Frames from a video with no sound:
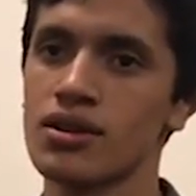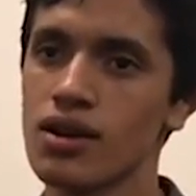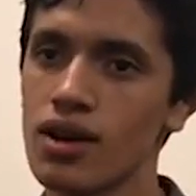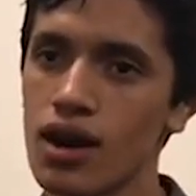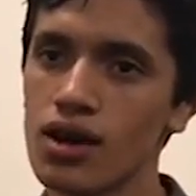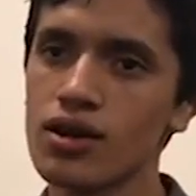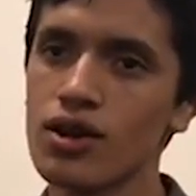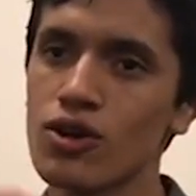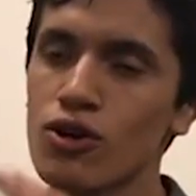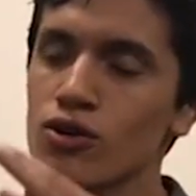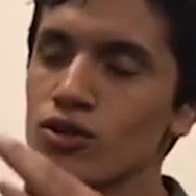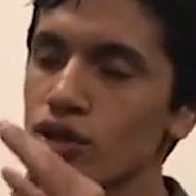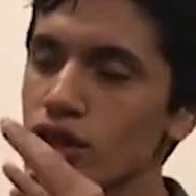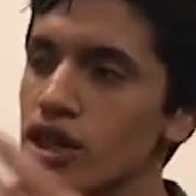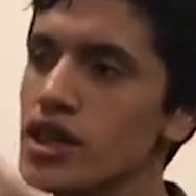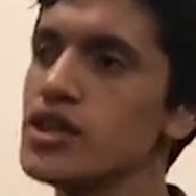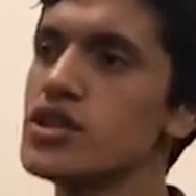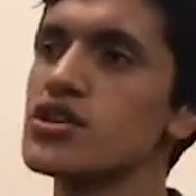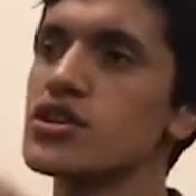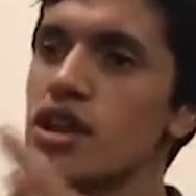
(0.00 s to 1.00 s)
God
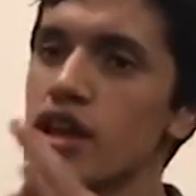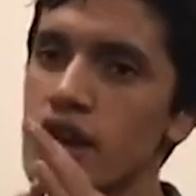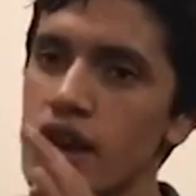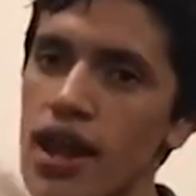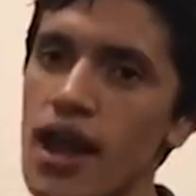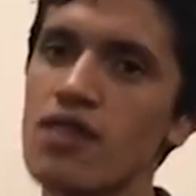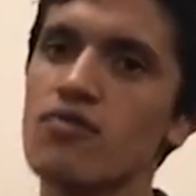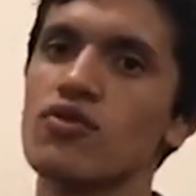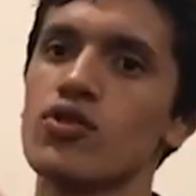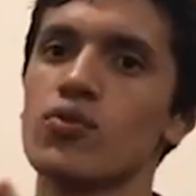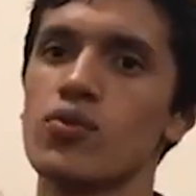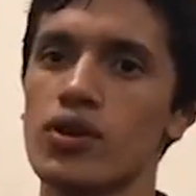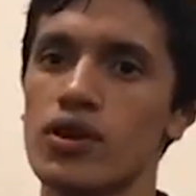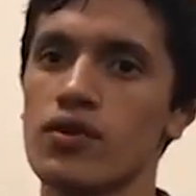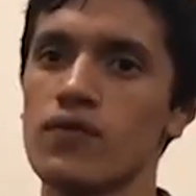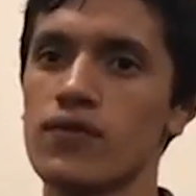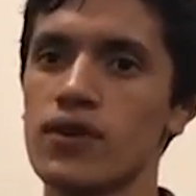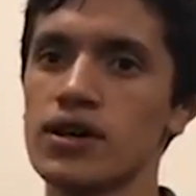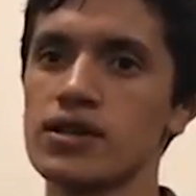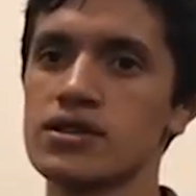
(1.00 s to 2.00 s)
called each and every
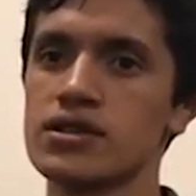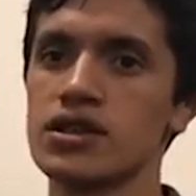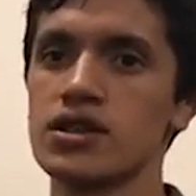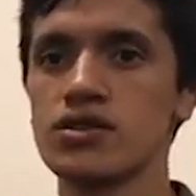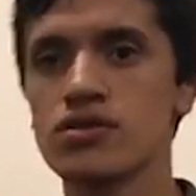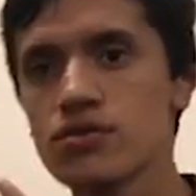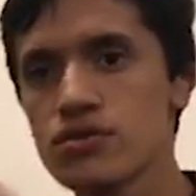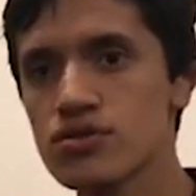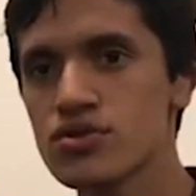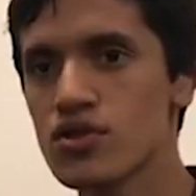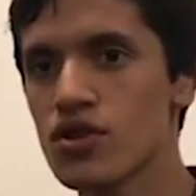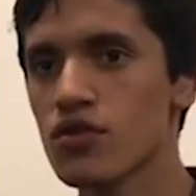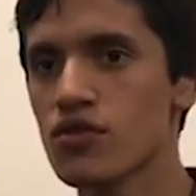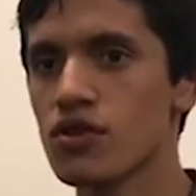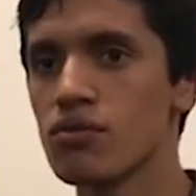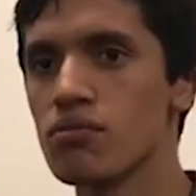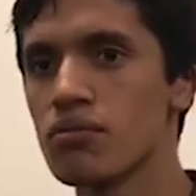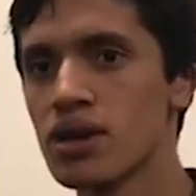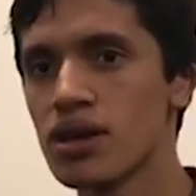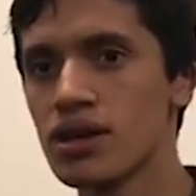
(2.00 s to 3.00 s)
one of us to
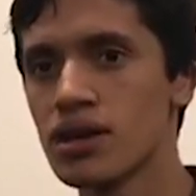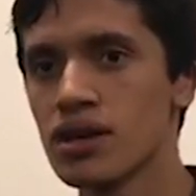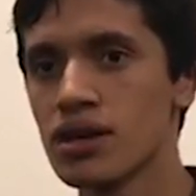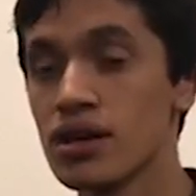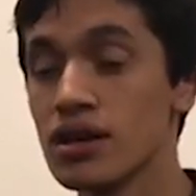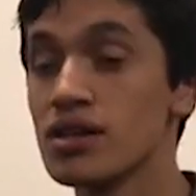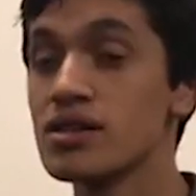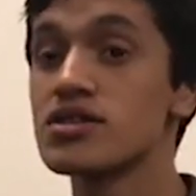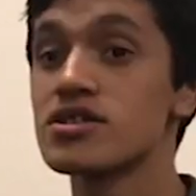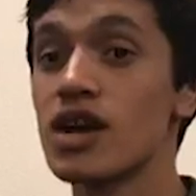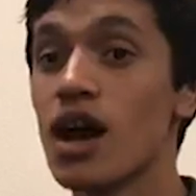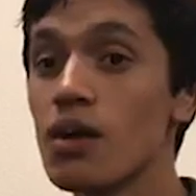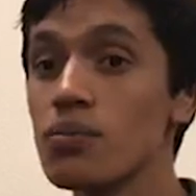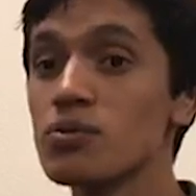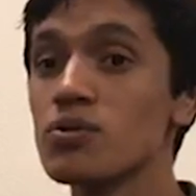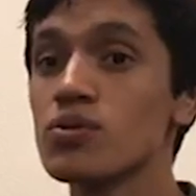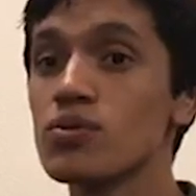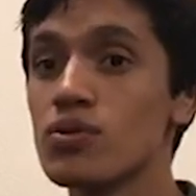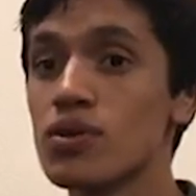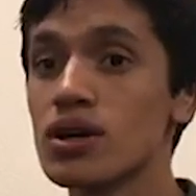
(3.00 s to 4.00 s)
serve Him. It is
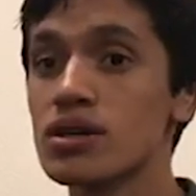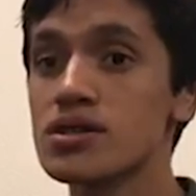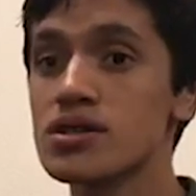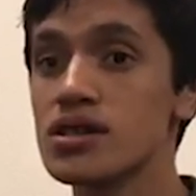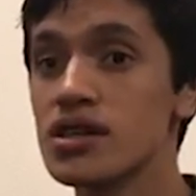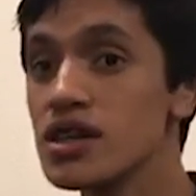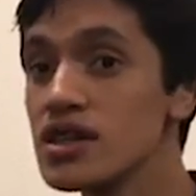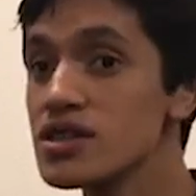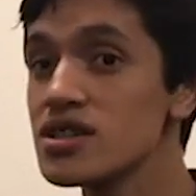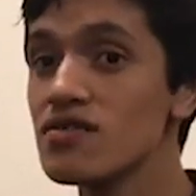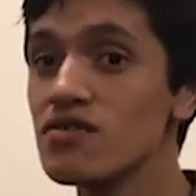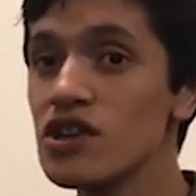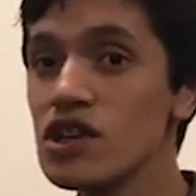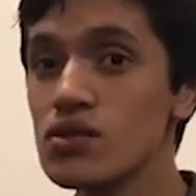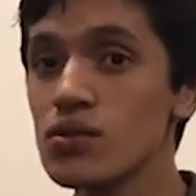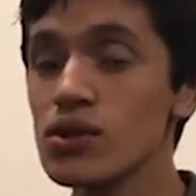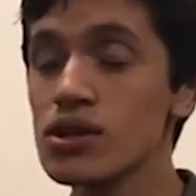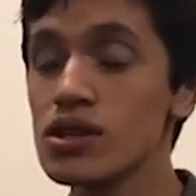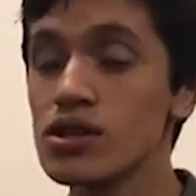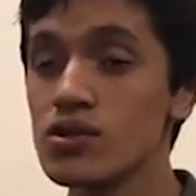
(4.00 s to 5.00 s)
up to us
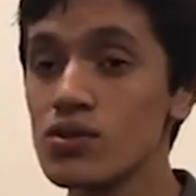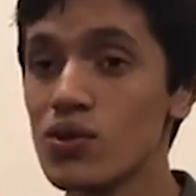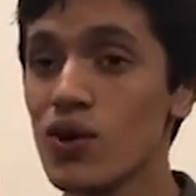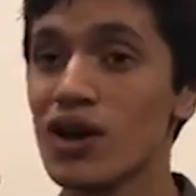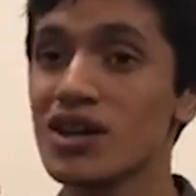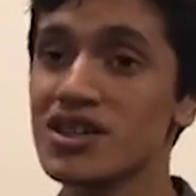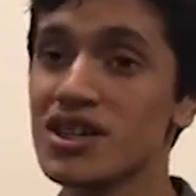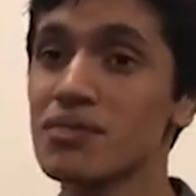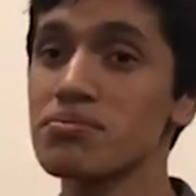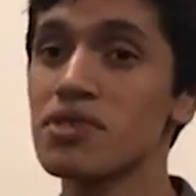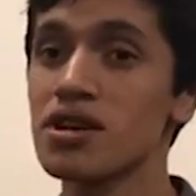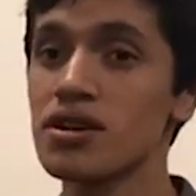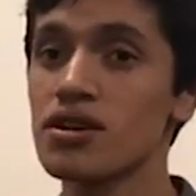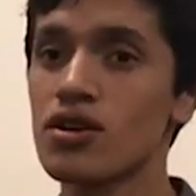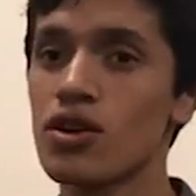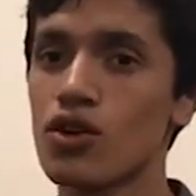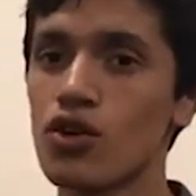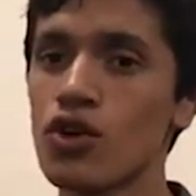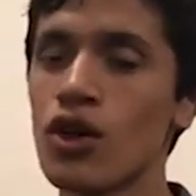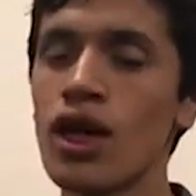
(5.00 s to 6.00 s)
individually to accept that
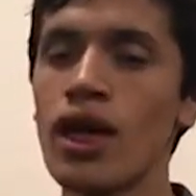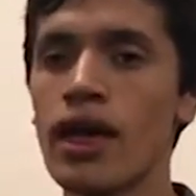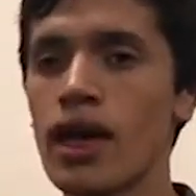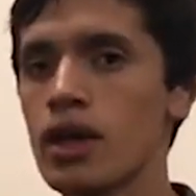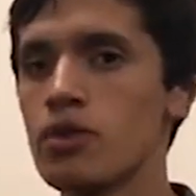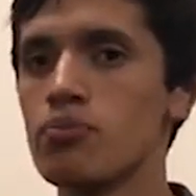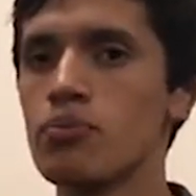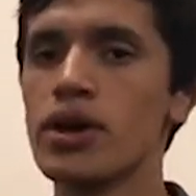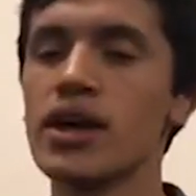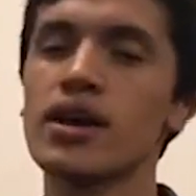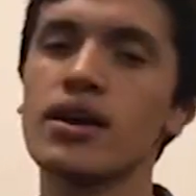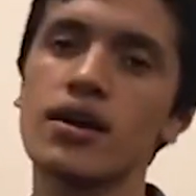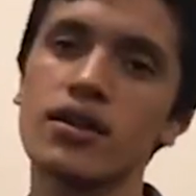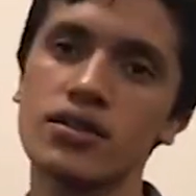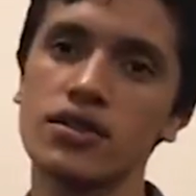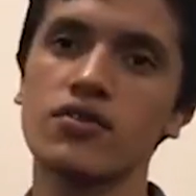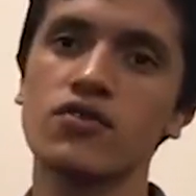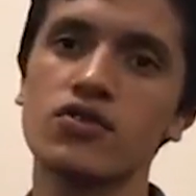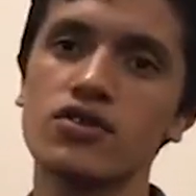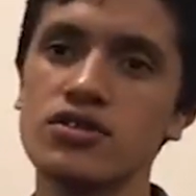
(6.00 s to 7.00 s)
call and make a
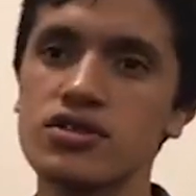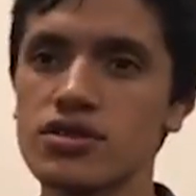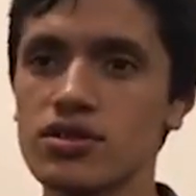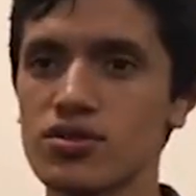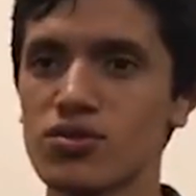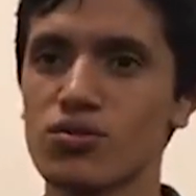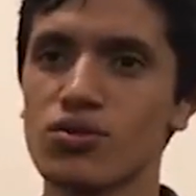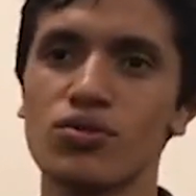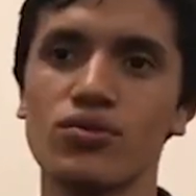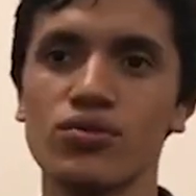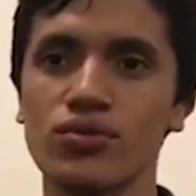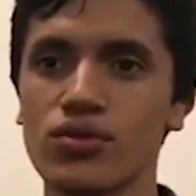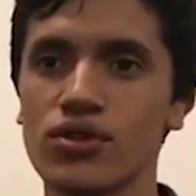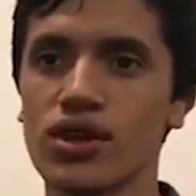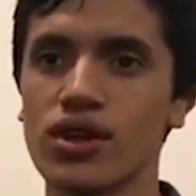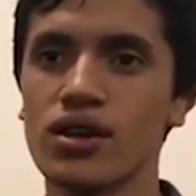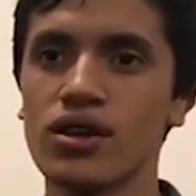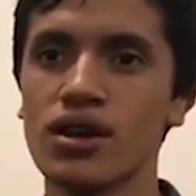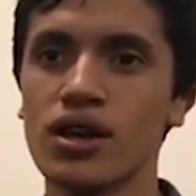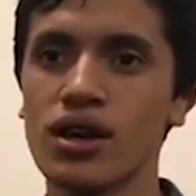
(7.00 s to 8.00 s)
difference in the world
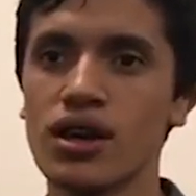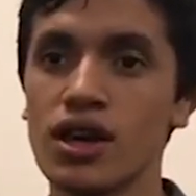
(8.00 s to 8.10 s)
today.